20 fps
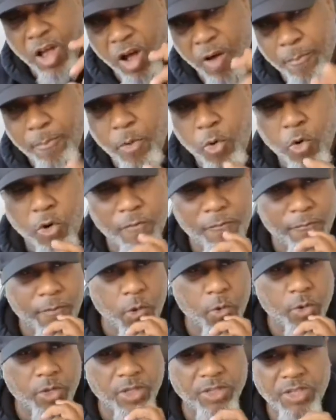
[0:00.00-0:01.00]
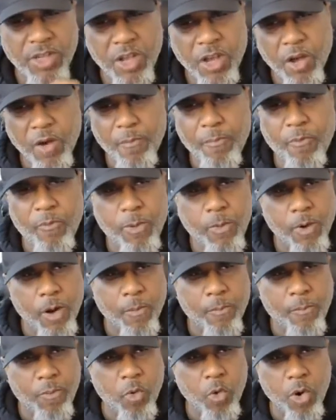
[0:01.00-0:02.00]
a poor focus a, a
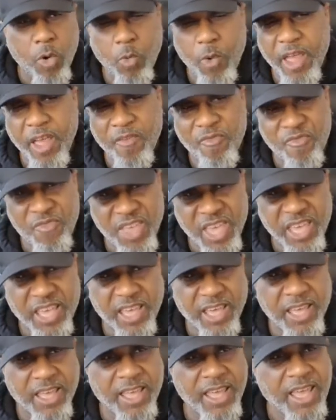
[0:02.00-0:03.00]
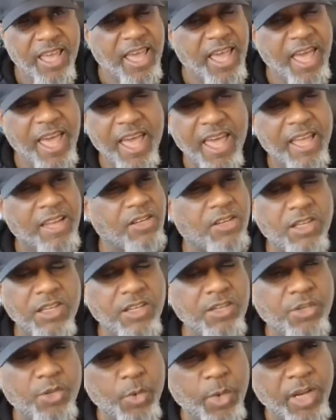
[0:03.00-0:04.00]
poor way of thinking and
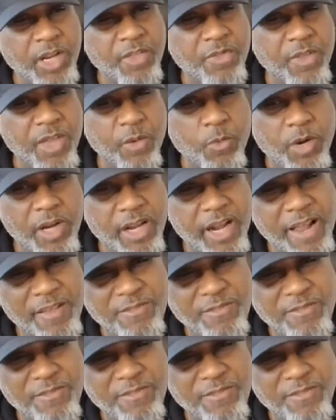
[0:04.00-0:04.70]
couldn't do anything with it